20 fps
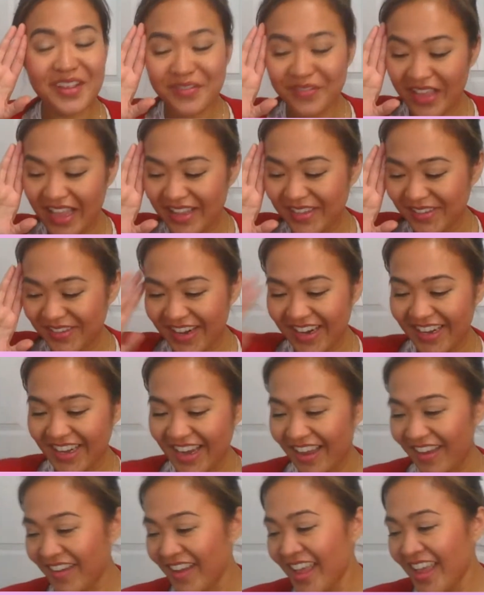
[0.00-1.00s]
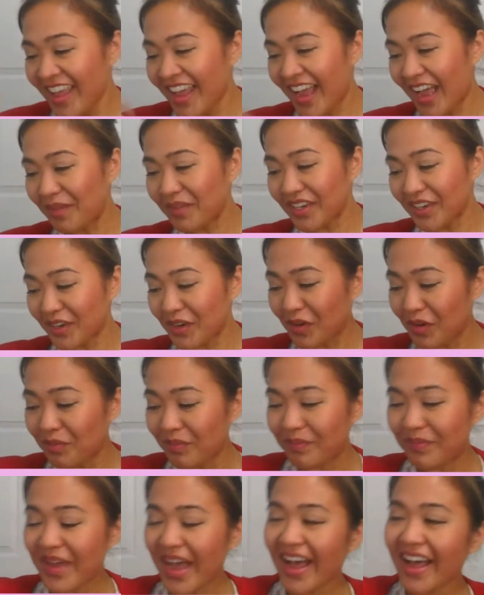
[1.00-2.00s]
my face right now. I'm going to
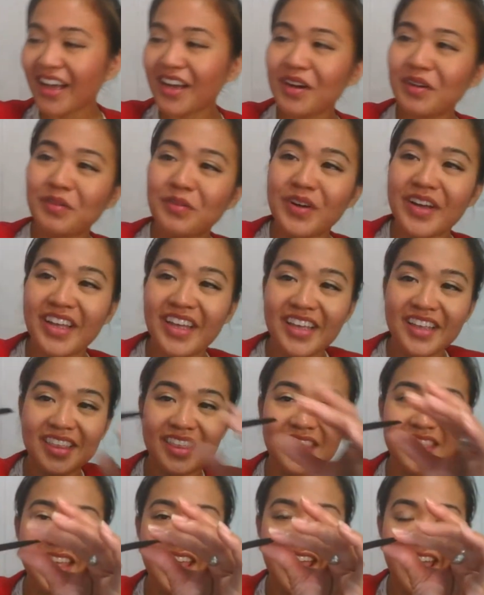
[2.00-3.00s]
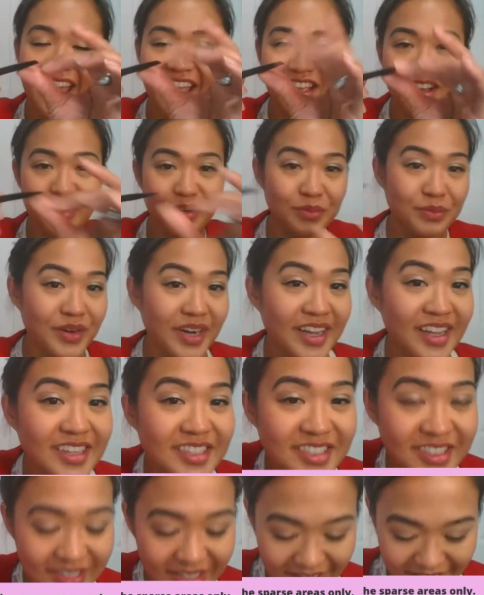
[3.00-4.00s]
go back with the angle
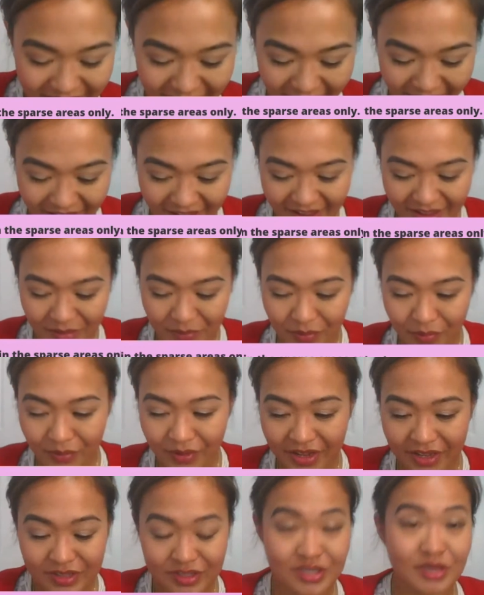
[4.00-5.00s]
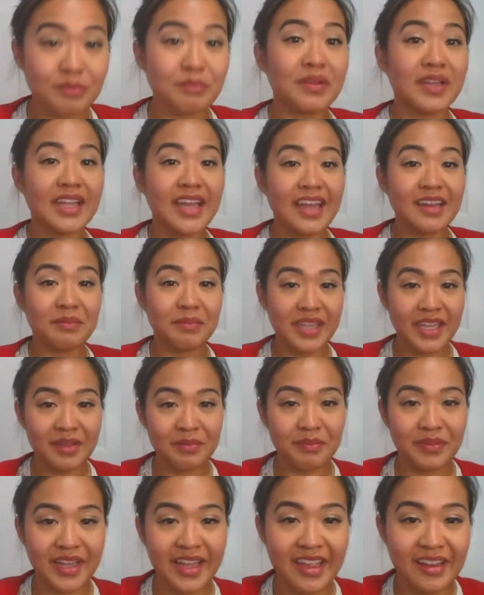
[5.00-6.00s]
brush, and I am going to blend,
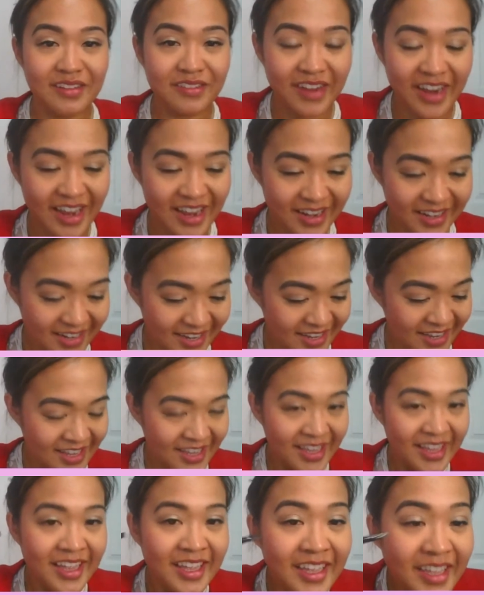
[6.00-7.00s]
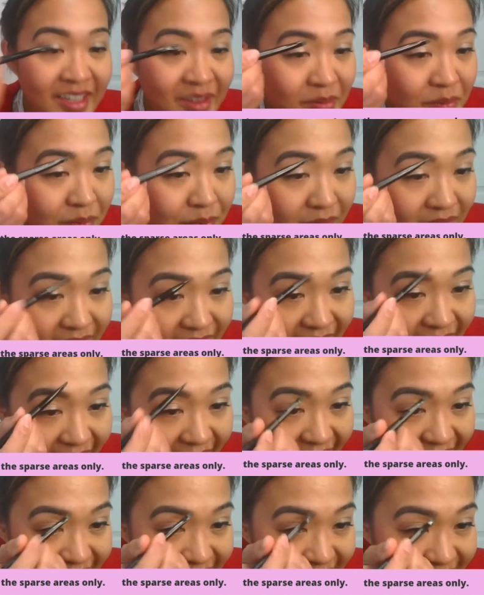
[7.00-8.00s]
right?
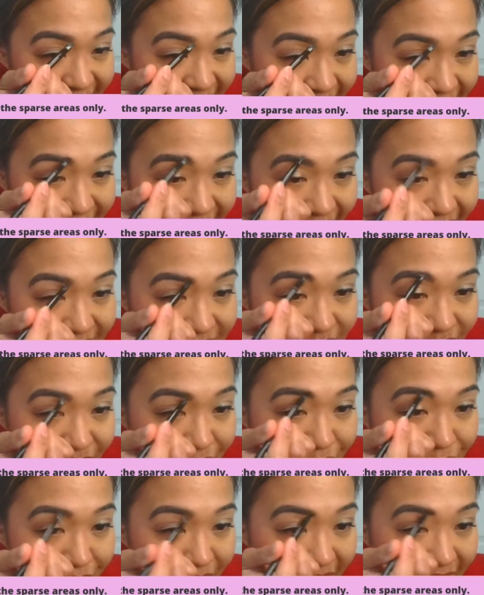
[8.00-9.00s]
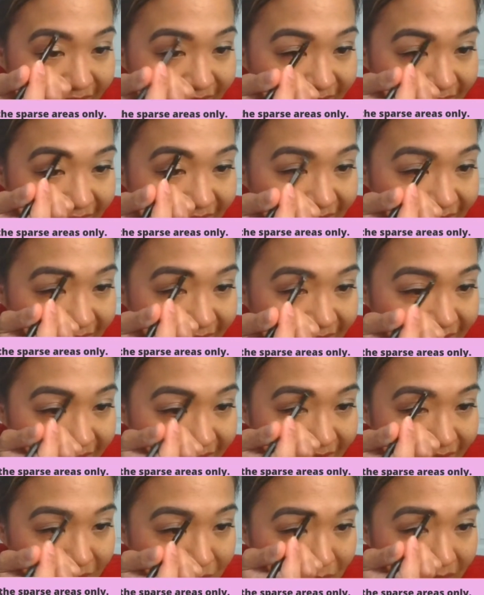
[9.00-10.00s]
Blend. That's our friend
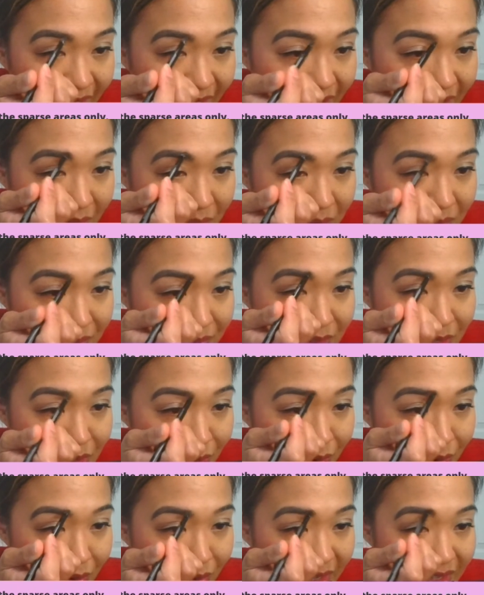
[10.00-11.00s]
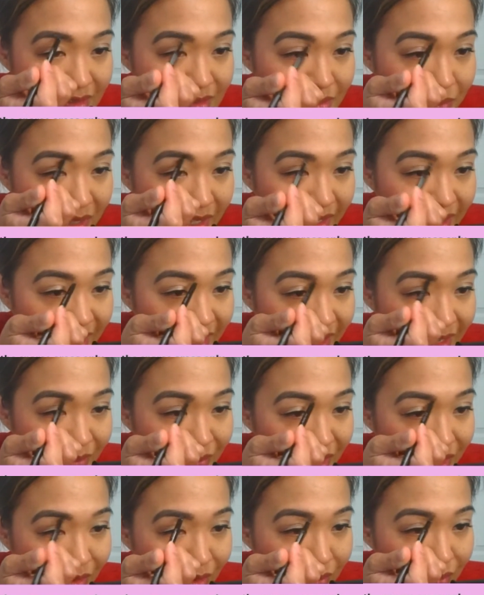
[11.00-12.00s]
in makeup. To always blend
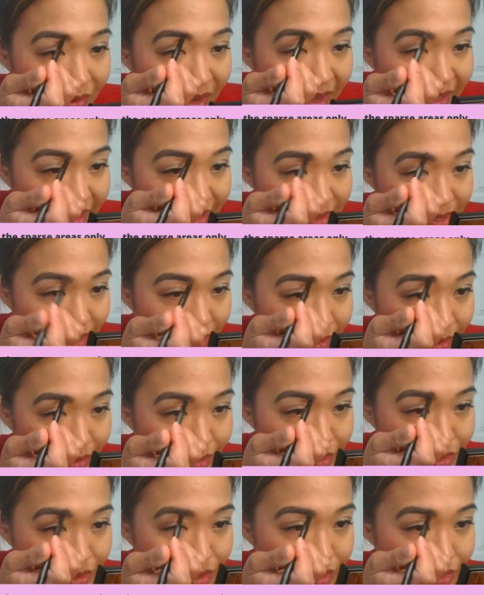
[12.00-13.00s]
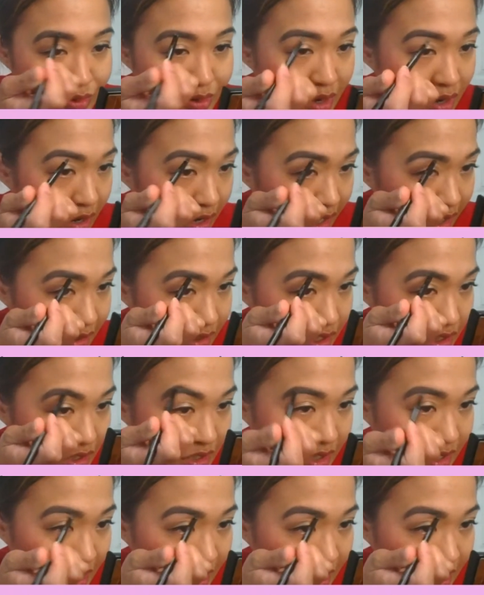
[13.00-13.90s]
in. We don't want it to look too harsh